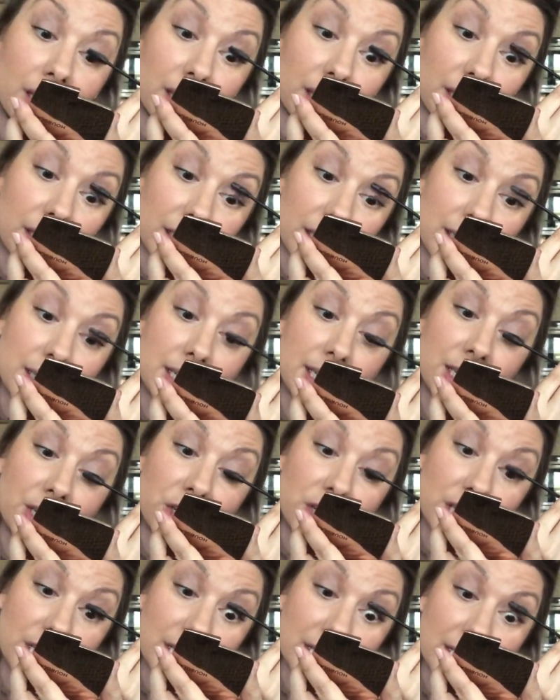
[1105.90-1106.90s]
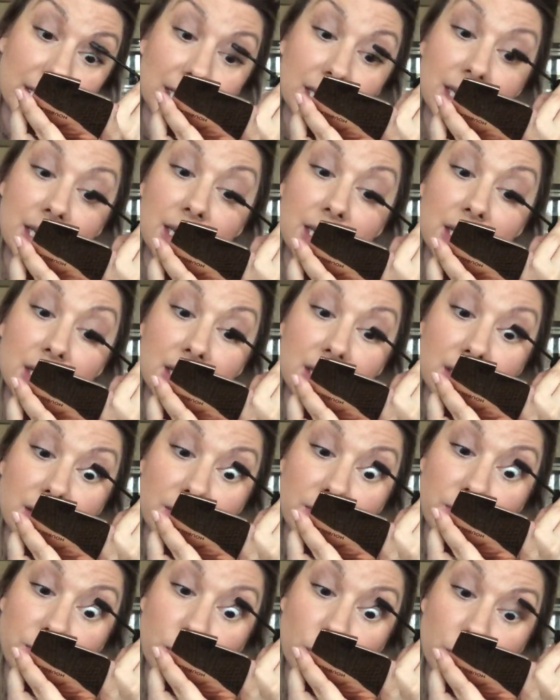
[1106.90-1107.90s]
conditioning
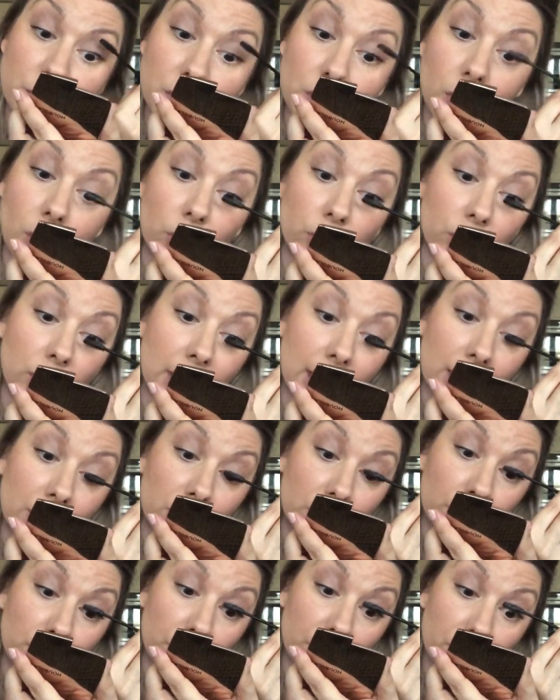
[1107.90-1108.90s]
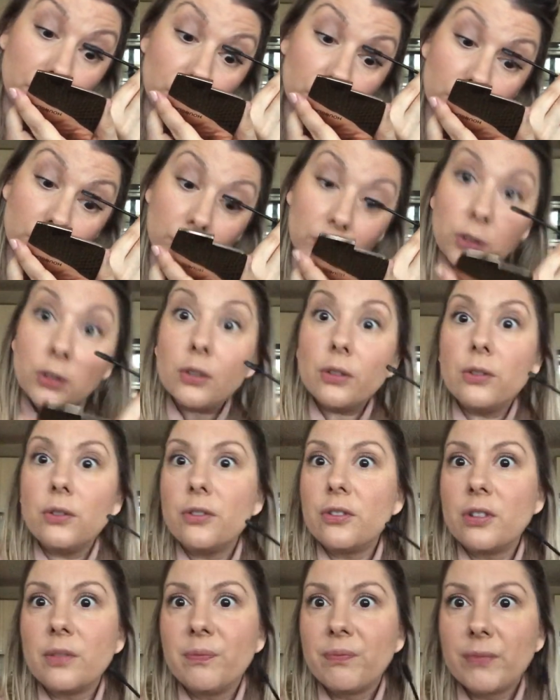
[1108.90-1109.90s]
formula on your lashes before you
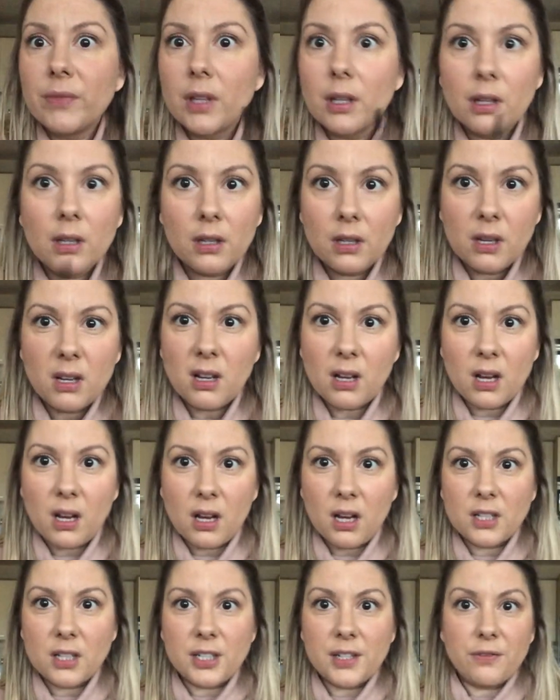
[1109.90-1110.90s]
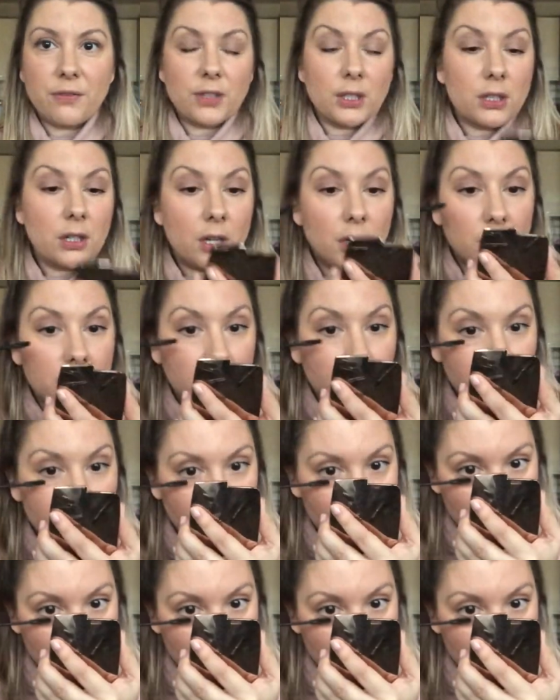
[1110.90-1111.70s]
use a different kind of